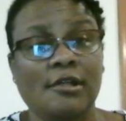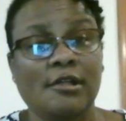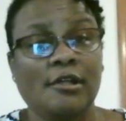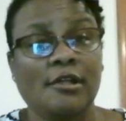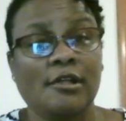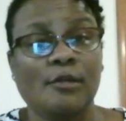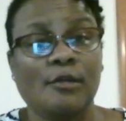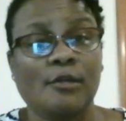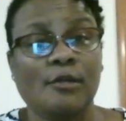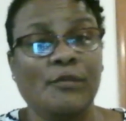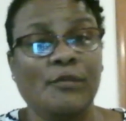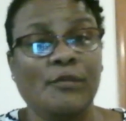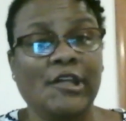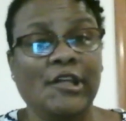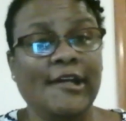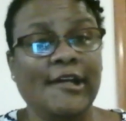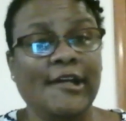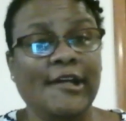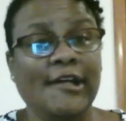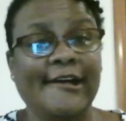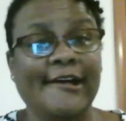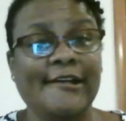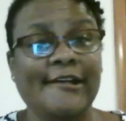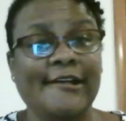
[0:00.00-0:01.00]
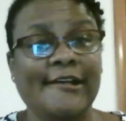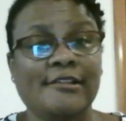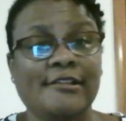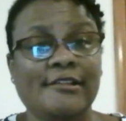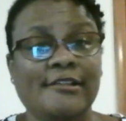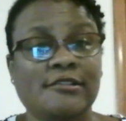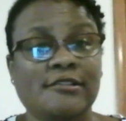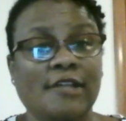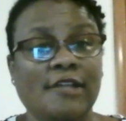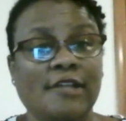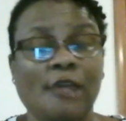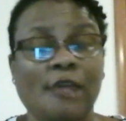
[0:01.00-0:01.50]
Yeah.
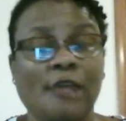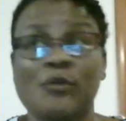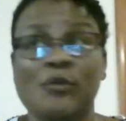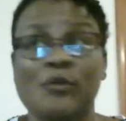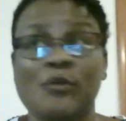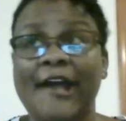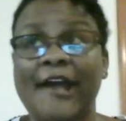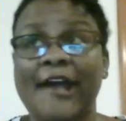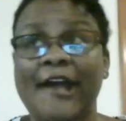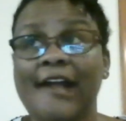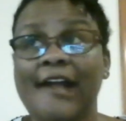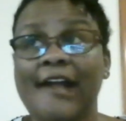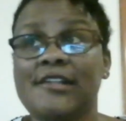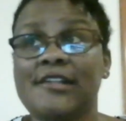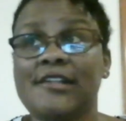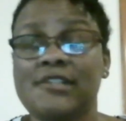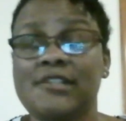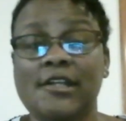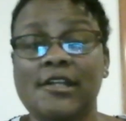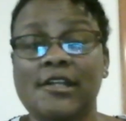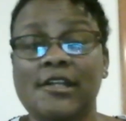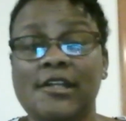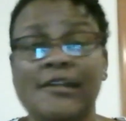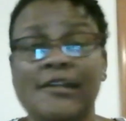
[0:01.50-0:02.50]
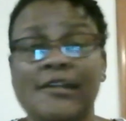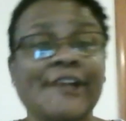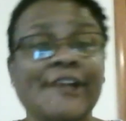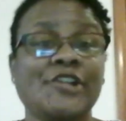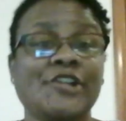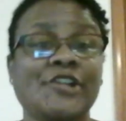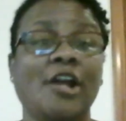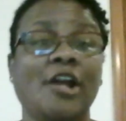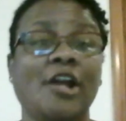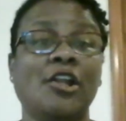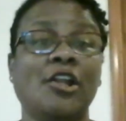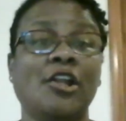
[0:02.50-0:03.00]
Because in reality, there's
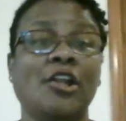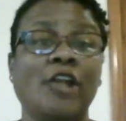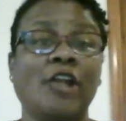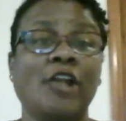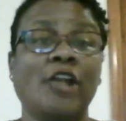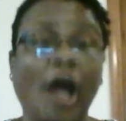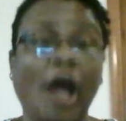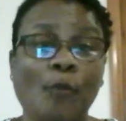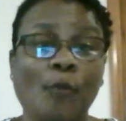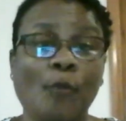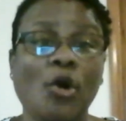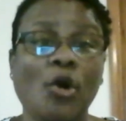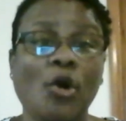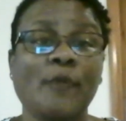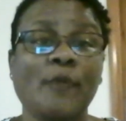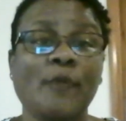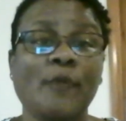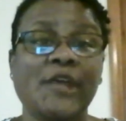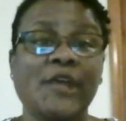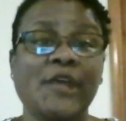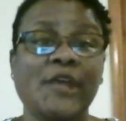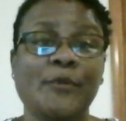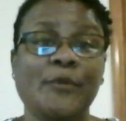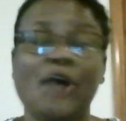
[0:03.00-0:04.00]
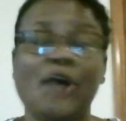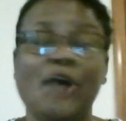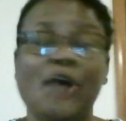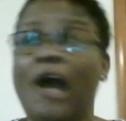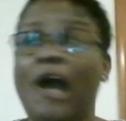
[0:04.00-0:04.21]
a lot more people.